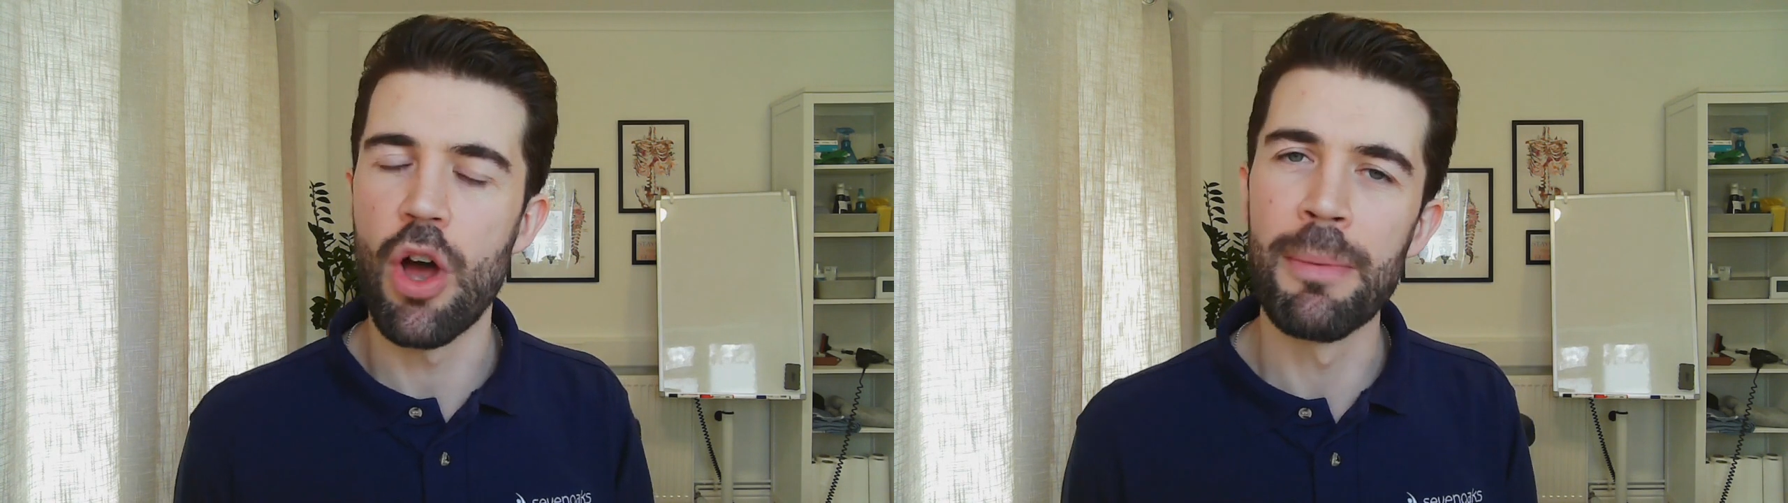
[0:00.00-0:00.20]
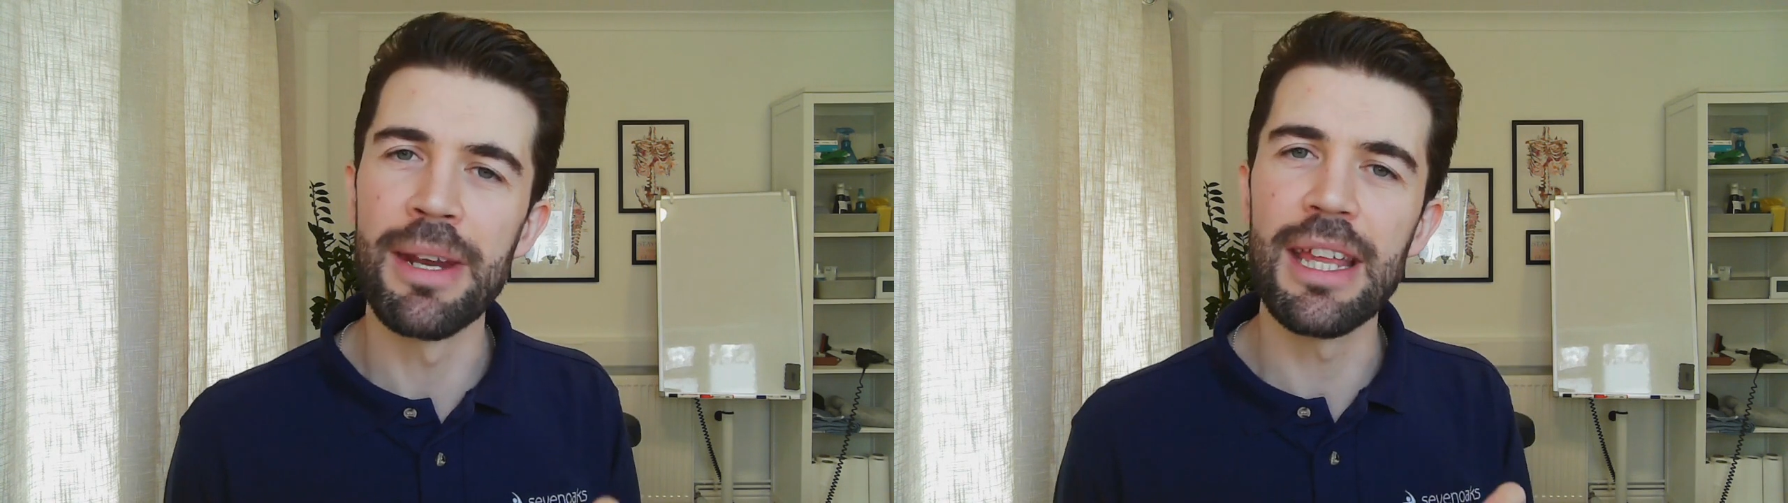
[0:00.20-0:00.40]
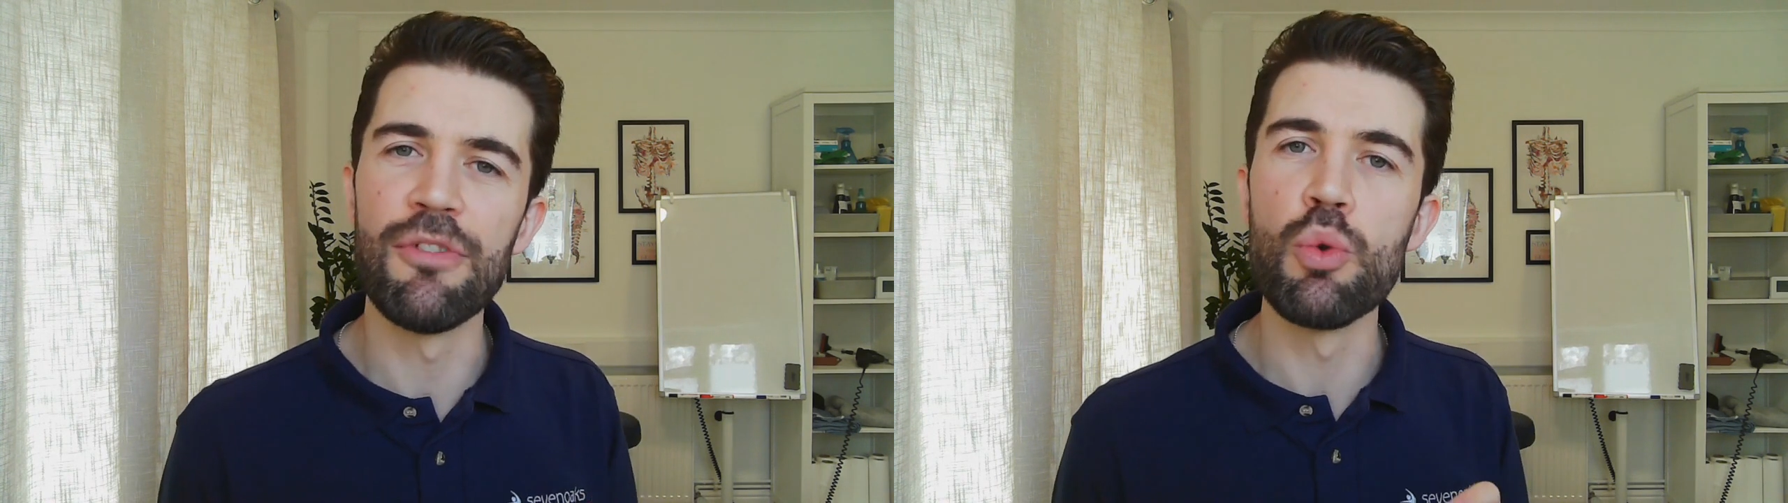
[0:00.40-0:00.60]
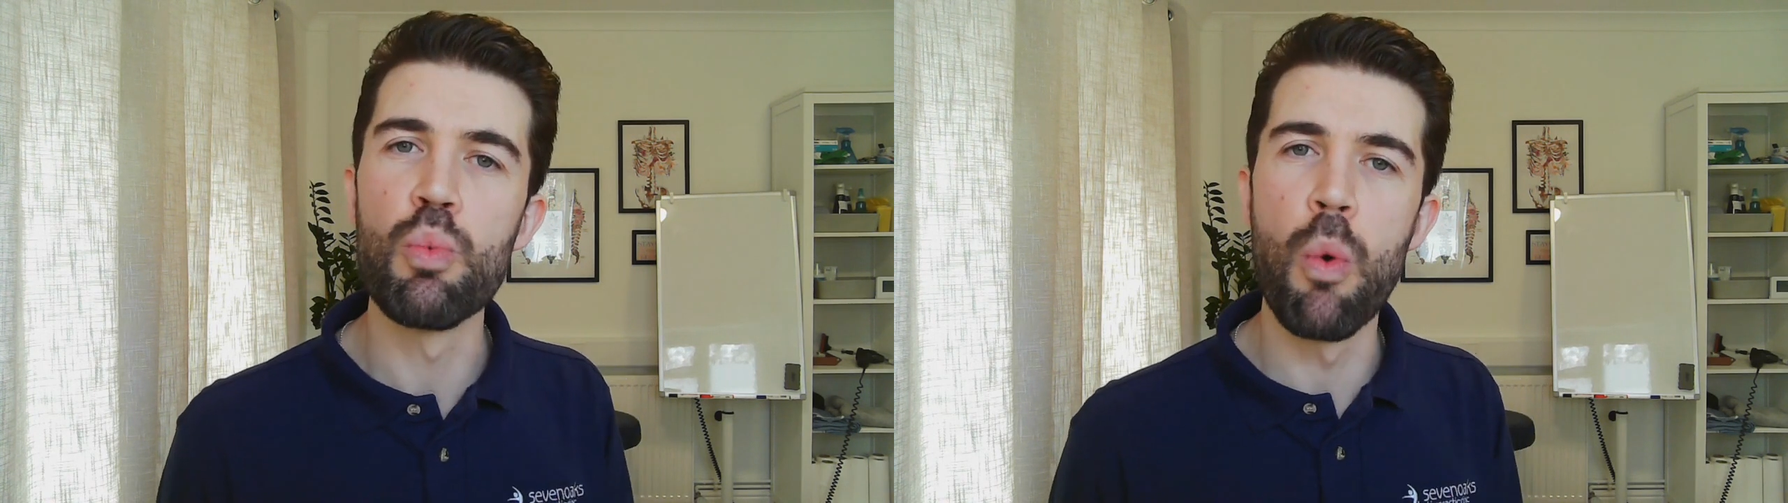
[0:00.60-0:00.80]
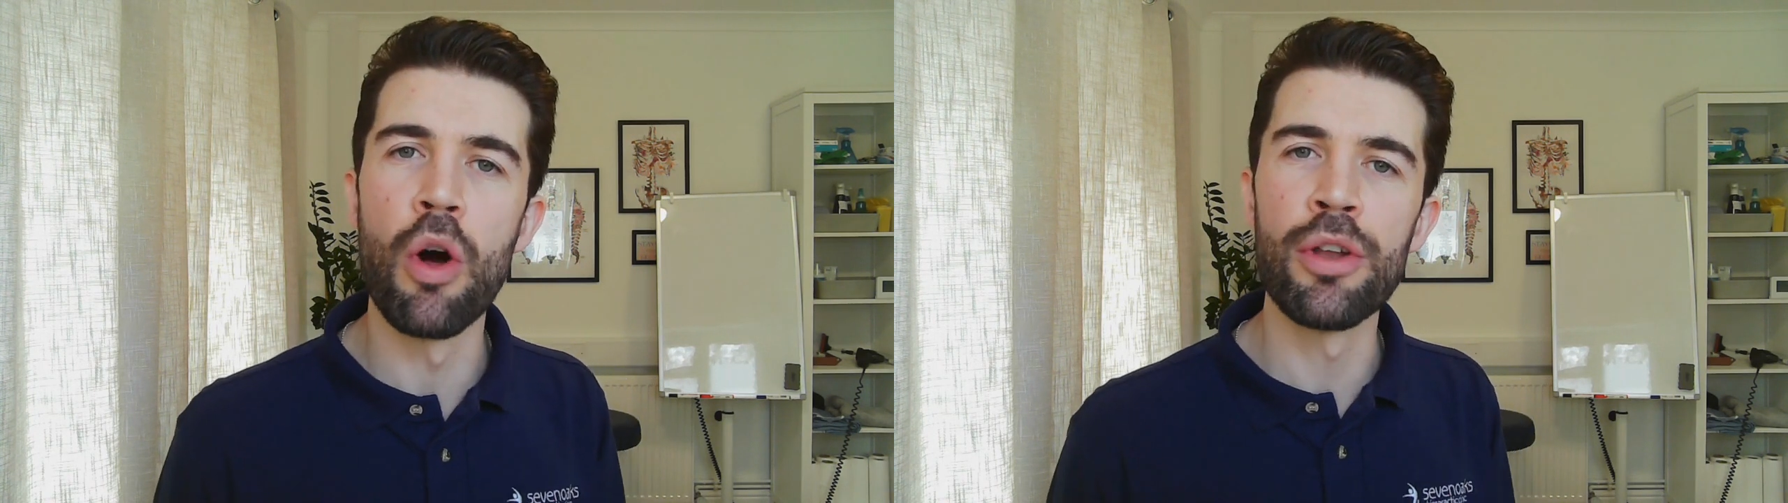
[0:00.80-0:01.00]
I'm going to give you
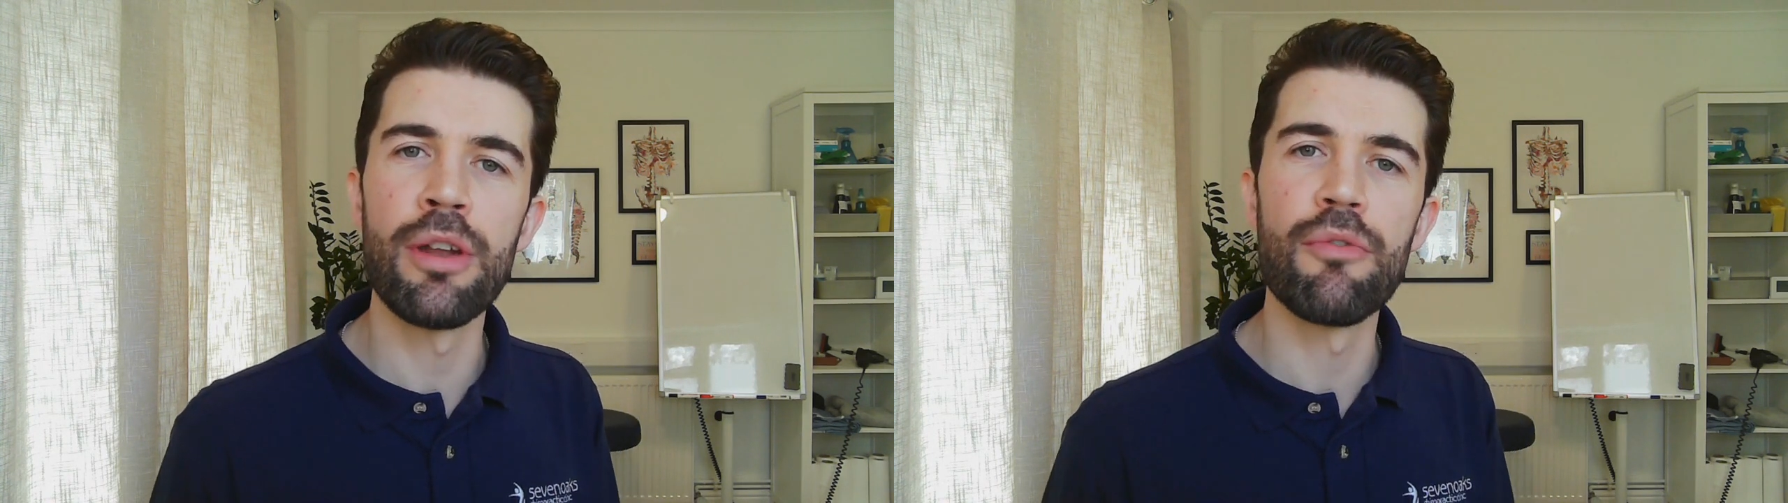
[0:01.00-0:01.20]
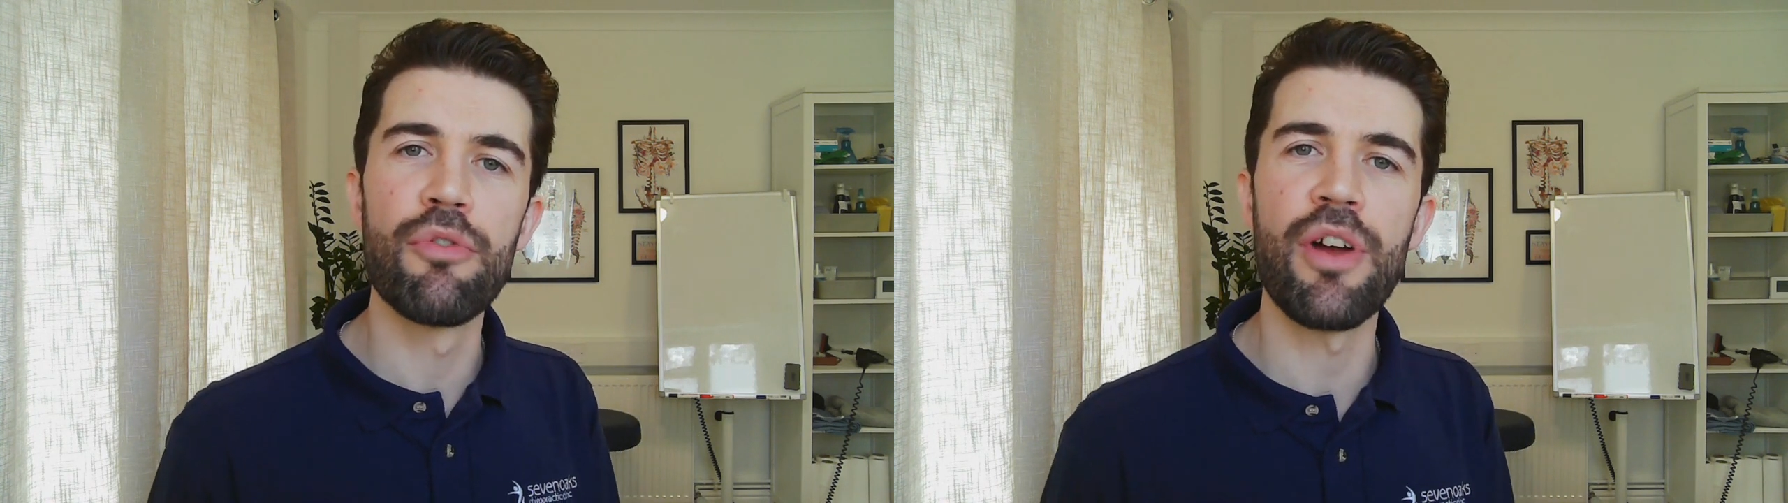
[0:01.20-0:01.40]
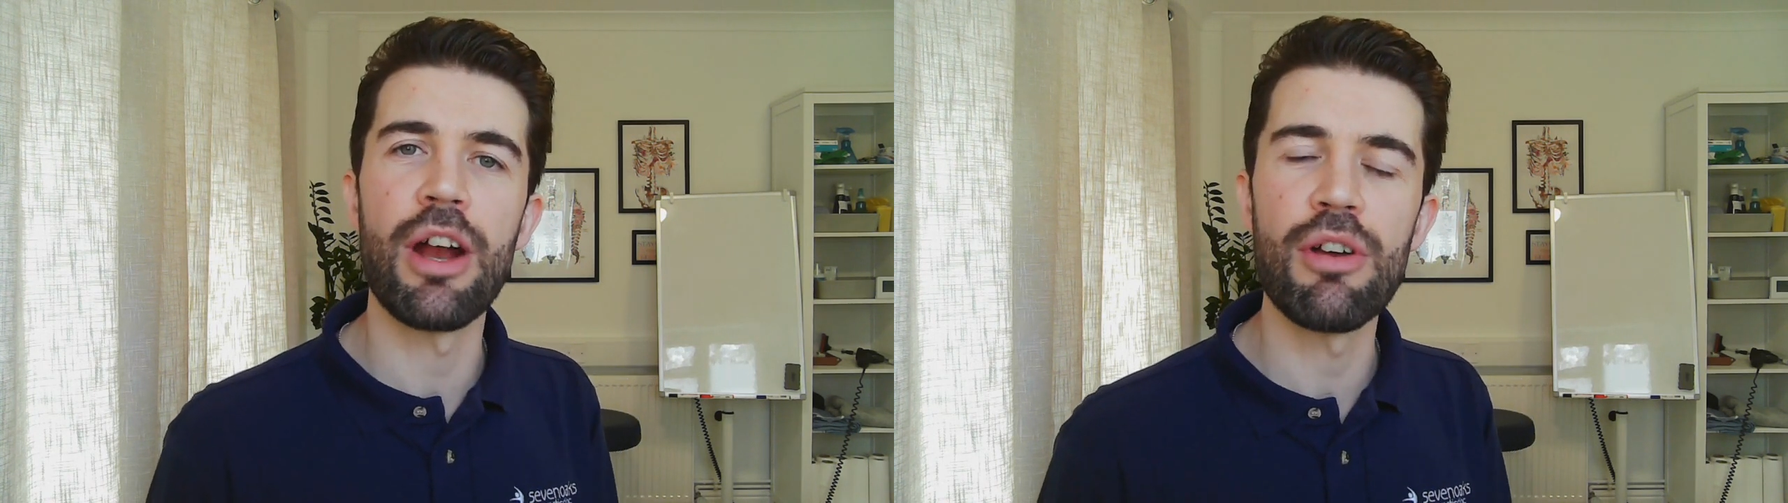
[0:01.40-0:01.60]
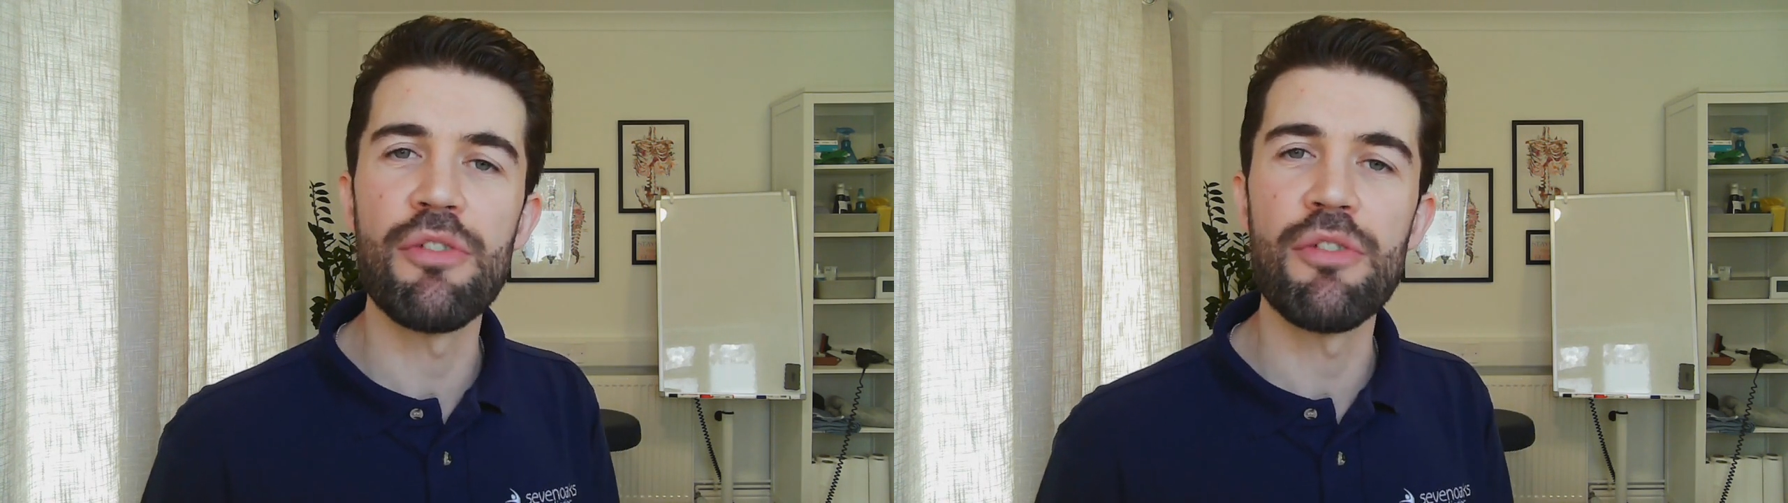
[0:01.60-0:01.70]
one very,